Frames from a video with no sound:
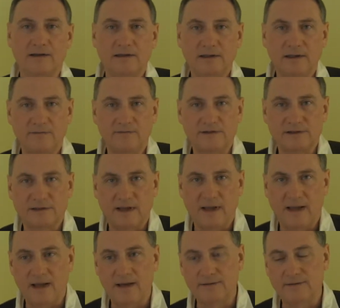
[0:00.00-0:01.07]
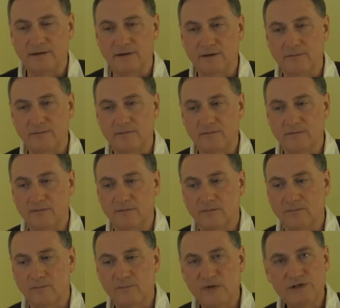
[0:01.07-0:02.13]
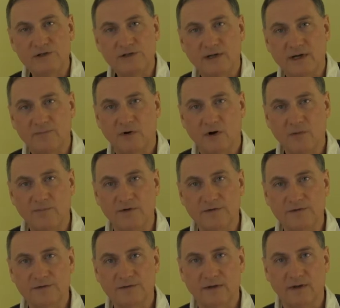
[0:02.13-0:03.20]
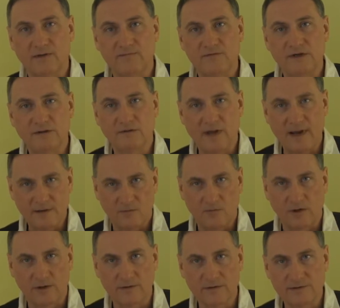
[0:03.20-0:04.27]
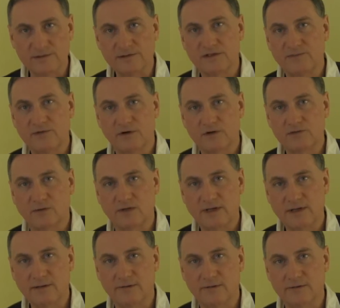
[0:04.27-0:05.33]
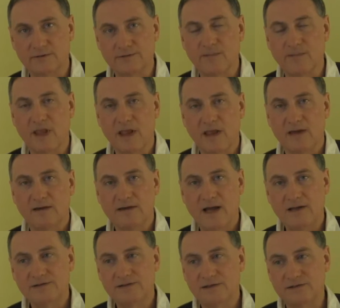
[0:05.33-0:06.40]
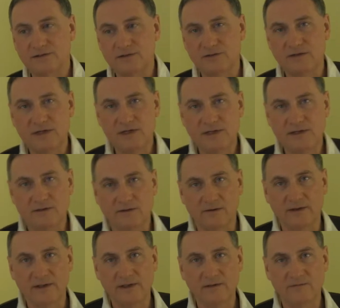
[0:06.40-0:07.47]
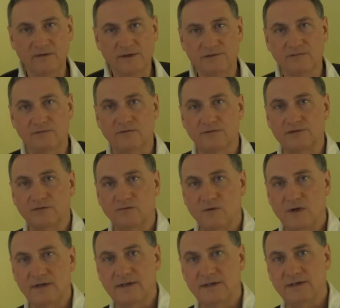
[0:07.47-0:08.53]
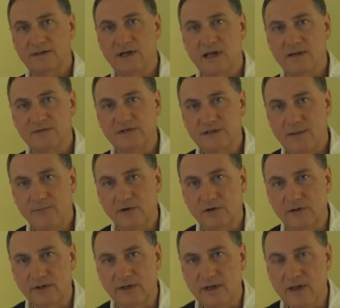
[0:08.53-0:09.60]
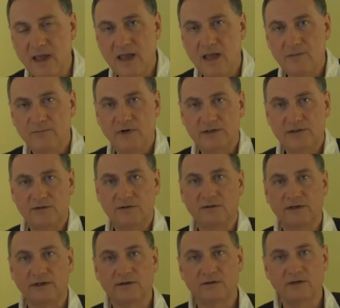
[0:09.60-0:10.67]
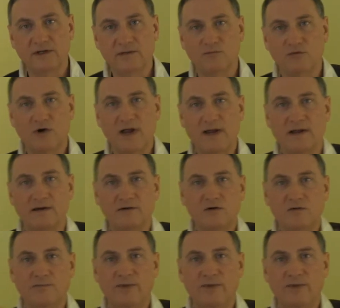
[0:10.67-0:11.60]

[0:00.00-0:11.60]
gifts and mission and purpose of the light workers and spiritual healers. Not just to heal individuals one at a time separately, but to literally bring new